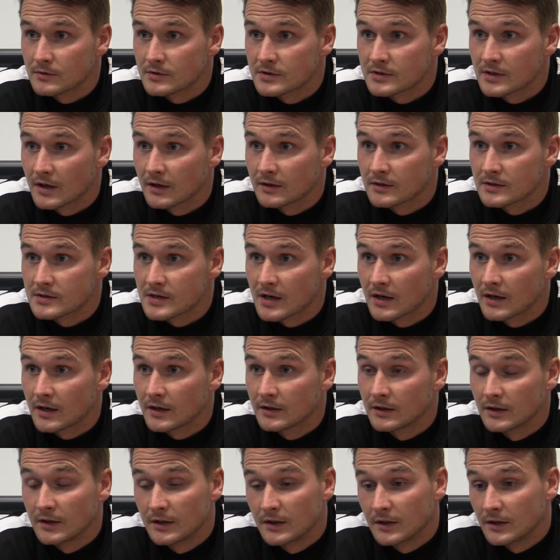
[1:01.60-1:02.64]
those standards high,
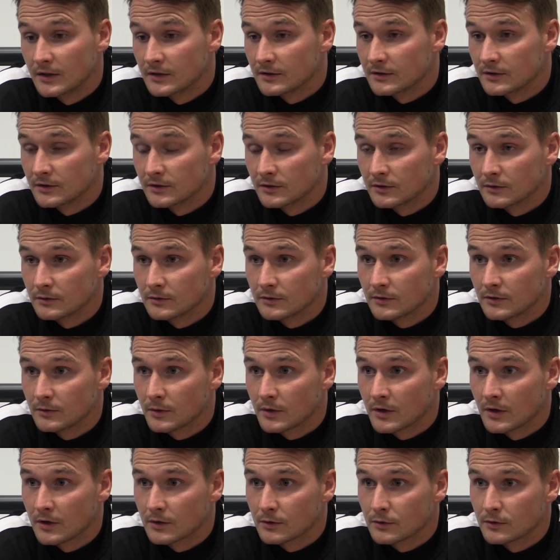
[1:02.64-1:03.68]
we
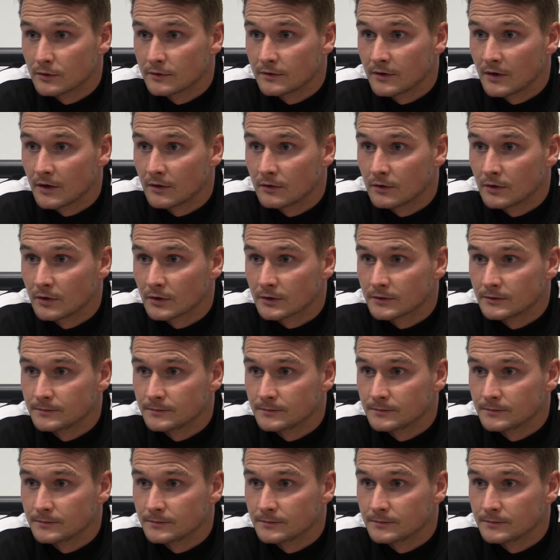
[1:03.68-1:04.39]
can't go far wrong.